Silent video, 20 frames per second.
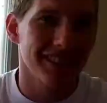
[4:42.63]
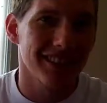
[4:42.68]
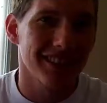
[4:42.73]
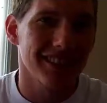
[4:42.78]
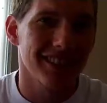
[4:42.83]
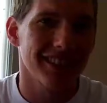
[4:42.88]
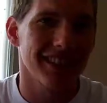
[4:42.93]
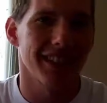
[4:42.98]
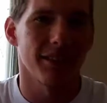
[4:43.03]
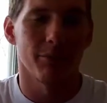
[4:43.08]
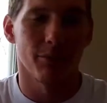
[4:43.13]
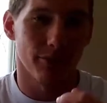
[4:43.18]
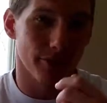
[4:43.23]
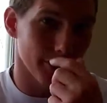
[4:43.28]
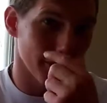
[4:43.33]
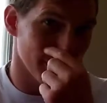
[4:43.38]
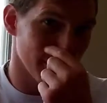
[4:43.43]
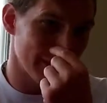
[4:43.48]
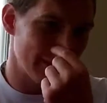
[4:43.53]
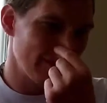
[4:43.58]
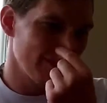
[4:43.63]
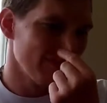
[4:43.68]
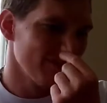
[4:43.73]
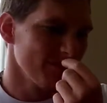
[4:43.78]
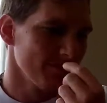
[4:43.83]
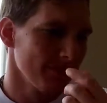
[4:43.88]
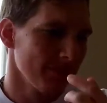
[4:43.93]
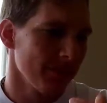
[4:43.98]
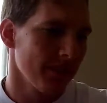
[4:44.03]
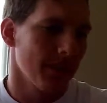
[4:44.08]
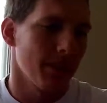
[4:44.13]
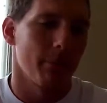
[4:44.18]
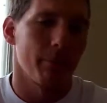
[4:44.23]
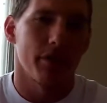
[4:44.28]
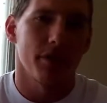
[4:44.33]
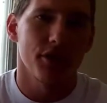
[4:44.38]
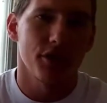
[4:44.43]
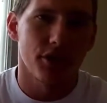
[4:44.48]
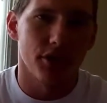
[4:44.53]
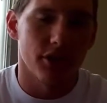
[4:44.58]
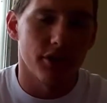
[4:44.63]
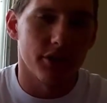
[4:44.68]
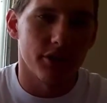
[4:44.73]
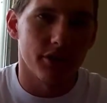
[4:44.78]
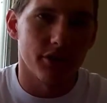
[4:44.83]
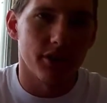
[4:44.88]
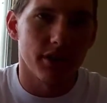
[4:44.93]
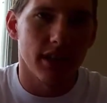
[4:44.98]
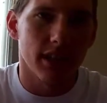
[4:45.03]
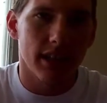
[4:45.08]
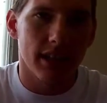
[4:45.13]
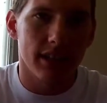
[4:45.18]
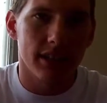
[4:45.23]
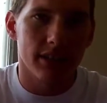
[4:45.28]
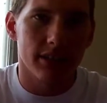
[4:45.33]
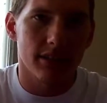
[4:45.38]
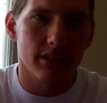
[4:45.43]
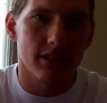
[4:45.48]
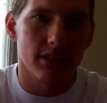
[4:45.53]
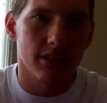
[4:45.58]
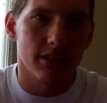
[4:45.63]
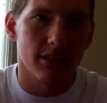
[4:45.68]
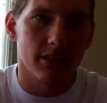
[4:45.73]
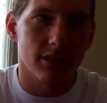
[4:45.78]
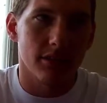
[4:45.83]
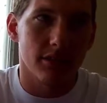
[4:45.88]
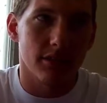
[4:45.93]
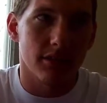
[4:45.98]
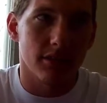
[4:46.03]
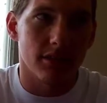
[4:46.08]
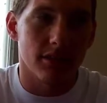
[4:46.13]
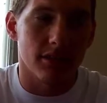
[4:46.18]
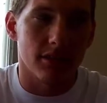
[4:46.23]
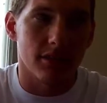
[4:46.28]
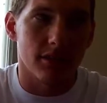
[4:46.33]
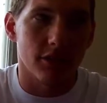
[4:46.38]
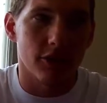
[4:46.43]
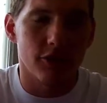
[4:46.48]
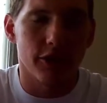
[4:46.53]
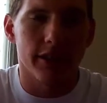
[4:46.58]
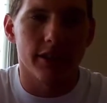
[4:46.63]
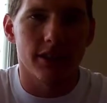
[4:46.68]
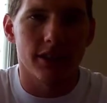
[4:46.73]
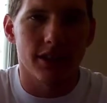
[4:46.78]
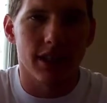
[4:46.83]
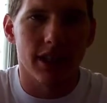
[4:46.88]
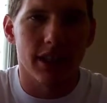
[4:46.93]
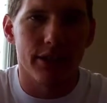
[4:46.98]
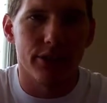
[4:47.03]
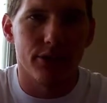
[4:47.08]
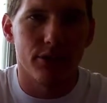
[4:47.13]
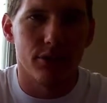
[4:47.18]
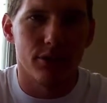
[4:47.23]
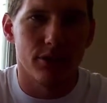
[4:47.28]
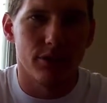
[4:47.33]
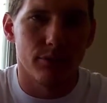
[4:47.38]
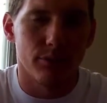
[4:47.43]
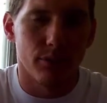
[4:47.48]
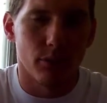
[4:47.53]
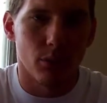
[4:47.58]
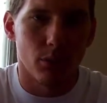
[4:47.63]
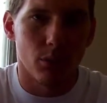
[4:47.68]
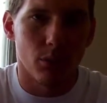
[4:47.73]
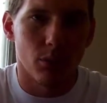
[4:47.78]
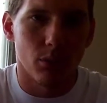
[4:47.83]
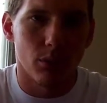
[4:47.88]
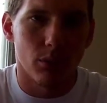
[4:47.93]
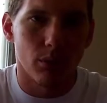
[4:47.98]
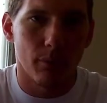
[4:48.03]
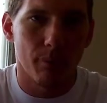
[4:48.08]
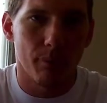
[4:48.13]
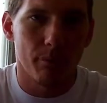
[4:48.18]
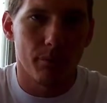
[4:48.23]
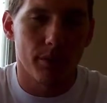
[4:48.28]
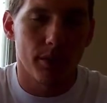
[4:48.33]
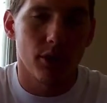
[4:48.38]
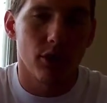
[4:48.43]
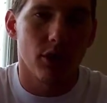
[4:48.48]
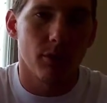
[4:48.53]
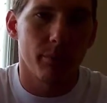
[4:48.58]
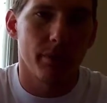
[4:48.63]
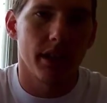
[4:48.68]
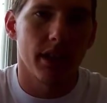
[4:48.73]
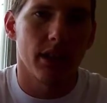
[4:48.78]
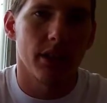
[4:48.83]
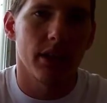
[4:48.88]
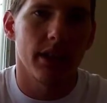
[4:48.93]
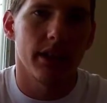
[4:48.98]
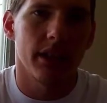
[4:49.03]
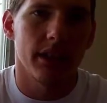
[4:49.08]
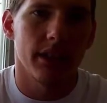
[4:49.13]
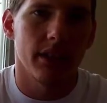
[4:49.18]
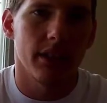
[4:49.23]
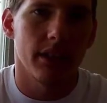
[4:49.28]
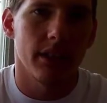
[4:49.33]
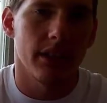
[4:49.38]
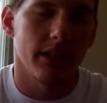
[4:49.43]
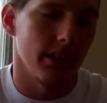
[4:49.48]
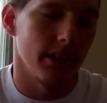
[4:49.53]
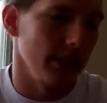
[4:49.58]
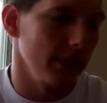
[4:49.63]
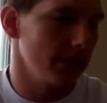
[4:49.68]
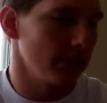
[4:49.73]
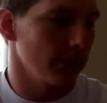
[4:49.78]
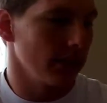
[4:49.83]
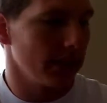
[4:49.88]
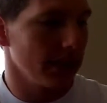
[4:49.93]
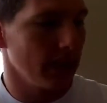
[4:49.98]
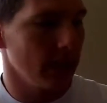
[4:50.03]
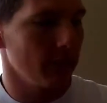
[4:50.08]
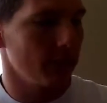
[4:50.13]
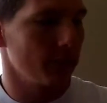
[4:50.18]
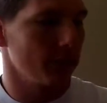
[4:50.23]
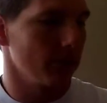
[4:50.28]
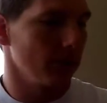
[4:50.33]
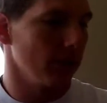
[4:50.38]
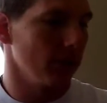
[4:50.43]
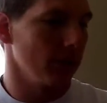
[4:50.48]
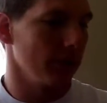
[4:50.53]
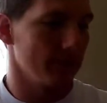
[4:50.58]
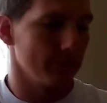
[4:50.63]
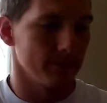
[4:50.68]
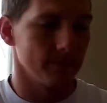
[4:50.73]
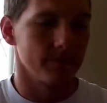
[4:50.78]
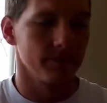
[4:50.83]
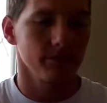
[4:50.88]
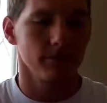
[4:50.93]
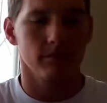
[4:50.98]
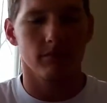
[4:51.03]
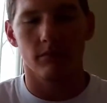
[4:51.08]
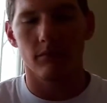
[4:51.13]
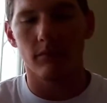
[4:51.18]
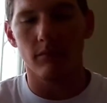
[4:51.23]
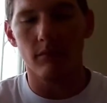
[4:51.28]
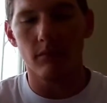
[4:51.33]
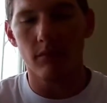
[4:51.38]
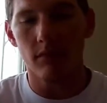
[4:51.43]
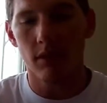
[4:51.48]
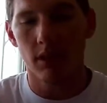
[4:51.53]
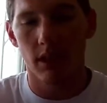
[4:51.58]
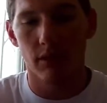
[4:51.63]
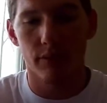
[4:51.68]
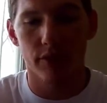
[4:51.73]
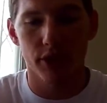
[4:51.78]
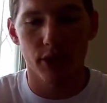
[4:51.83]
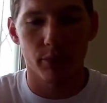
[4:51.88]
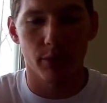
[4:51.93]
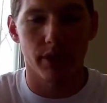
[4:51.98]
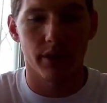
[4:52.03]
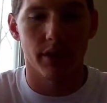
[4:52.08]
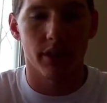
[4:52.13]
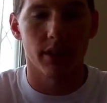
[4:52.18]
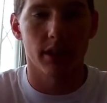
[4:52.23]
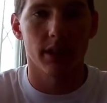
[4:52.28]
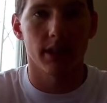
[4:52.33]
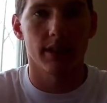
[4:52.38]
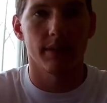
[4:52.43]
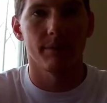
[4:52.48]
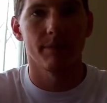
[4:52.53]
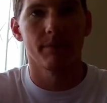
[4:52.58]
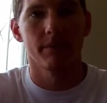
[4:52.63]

Okay, moving on. I'm going to show you guys the traces I use for cob down in the Eastern Cape. So I fish with the